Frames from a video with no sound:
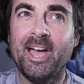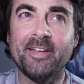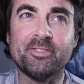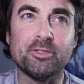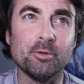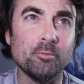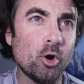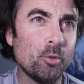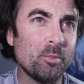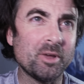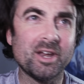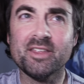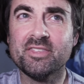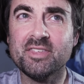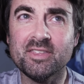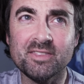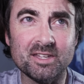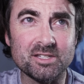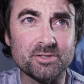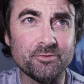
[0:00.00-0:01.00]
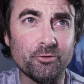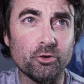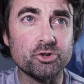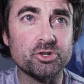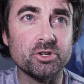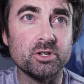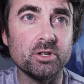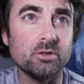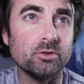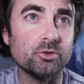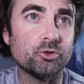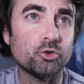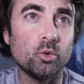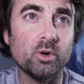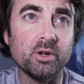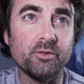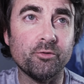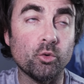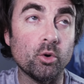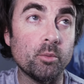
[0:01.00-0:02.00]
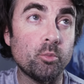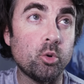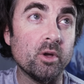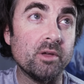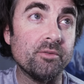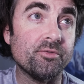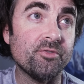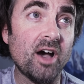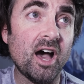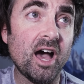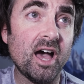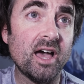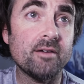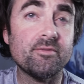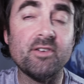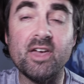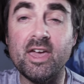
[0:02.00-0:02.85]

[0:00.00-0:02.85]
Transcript: At the moment, I think that's version 24.5.